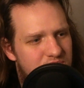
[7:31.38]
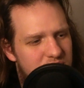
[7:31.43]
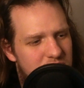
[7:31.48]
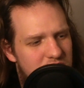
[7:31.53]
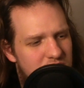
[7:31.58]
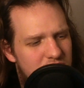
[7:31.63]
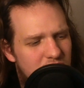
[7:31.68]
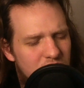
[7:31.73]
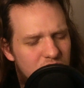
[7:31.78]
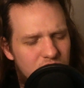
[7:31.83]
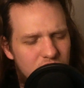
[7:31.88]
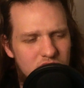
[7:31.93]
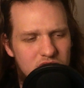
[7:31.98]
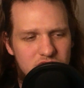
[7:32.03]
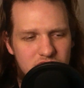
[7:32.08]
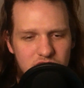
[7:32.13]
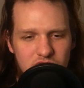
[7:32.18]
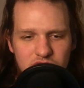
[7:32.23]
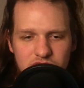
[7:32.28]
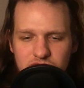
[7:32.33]

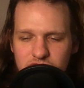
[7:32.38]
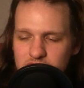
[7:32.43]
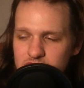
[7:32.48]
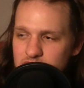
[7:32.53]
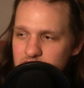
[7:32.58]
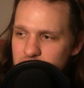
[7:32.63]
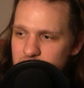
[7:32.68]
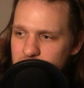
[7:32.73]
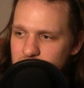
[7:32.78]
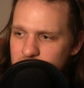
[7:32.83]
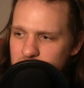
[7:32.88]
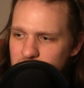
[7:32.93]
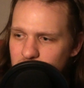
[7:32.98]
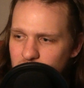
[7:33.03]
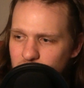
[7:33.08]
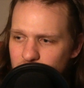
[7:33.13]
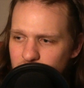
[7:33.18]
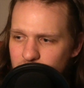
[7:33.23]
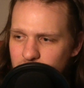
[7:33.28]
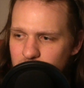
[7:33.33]
self-research and
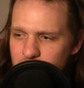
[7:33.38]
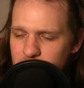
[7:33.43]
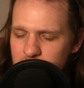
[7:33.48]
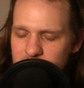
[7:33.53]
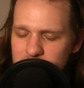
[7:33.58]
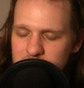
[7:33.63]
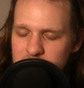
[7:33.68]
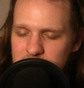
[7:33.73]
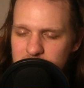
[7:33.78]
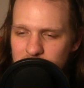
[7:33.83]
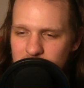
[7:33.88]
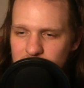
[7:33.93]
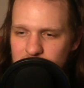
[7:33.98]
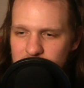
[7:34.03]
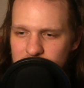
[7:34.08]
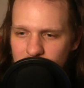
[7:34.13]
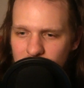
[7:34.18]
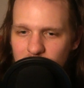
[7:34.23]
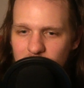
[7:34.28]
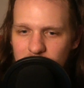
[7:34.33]
being
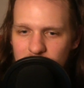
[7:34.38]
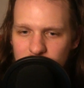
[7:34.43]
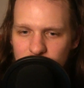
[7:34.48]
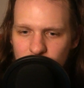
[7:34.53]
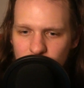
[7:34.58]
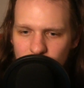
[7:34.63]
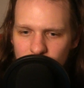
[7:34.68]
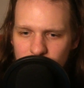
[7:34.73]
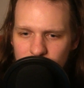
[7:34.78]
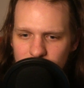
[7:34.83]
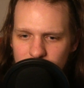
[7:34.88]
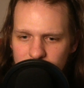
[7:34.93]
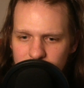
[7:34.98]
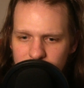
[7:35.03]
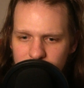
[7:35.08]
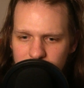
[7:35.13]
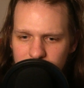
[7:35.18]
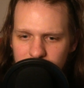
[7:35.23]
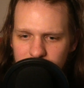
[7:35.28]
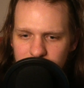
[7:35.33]
self-taught will
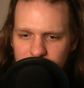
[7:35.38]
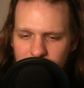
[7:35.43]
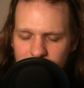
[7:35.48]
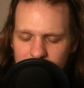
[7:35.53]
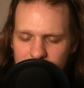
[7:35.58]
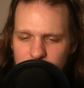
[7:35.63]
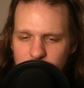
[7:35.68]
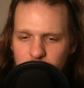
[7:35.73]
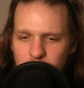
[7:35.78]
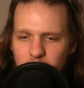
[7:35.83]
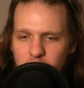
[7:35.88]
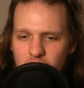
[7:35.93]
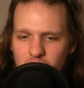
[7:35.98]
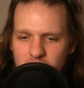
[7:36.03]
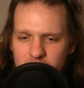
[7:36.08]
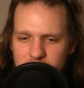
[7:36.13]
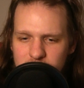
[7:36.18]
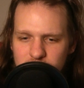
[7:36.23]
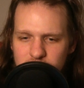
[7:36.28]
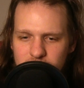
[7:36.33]
make you more
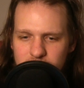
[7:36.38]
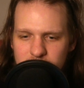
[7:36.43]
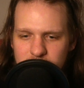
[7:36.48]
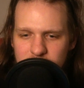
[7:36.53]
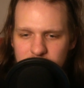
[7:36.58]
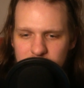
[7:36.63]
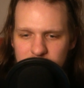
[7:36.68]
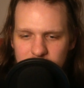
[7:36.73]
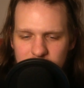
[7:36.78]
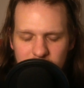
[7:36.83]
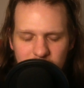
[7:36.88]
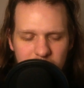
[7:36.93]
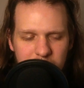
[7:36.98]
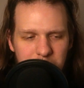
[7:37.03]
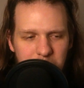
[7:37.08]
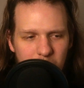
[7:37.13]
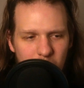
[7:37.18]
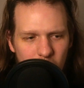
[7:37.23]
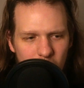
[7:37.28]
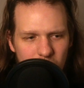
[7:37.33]
interesting and
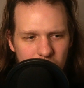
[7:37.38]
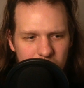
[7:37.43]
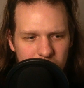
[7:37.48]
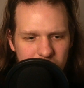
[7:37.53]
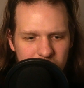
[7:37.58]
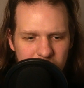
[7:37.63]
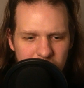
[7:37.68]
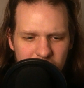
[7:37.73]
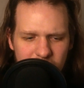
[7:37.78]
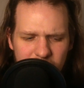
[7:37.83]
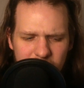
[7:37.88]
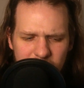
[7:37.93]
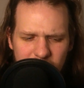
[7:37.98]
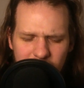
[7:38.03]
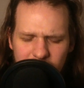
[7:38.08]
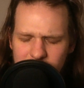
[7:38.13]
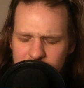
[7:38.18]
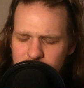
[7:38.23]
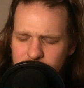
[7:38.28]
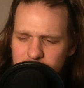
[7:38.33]
more
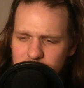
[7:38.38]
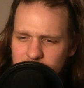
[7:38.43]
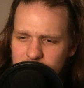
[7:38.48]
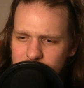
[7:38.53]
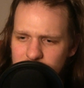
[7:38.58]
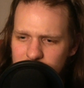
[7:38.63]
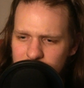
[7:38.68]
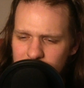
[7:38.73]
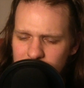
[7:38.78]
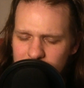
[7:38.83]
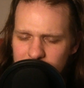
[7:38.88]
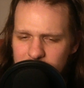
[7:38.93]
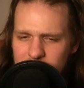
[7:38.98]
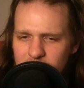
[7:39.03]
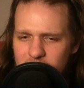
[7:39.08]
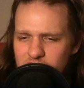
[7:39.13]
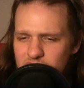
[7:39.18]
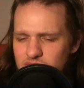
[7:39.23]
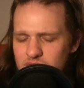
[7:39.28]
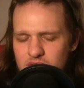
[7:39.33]
actually in
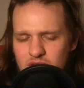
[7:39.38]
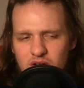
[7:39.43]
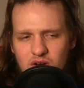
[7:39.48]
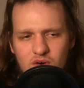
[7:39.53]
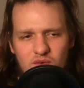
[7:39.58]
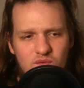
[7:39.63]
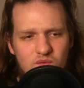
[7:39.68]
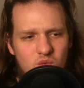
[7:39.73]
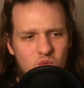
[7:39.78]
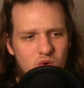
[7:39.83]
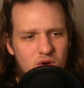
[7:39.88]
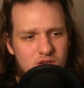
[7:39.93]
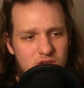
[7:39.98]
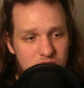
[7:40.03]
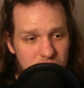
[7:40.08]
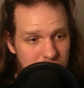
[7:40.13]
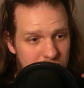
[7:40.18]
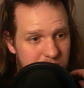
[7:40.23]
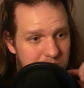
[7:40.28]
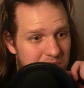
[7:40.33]
depth of what
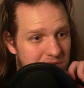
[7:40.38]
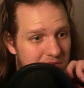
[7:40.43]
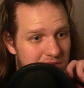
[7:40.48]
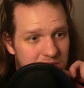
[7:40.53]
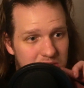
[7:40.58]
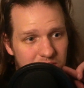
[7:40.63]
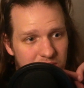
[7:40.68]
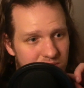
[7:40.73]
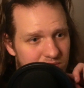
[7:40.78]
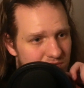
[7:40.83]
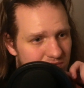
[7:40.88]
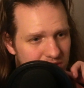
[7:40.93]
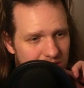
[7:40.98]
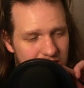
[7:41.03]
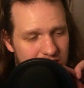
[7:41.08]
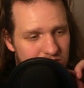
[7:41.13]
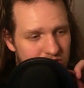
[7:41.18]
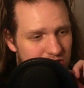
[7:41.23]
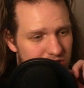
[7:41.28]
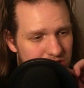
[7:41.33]
you're speaking of
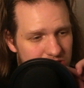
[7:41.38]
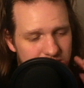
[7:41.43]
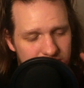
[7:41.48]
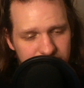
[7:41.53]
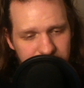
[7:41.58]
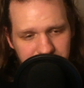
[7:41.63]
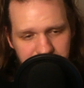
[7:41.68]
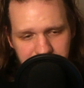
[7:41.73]
than just,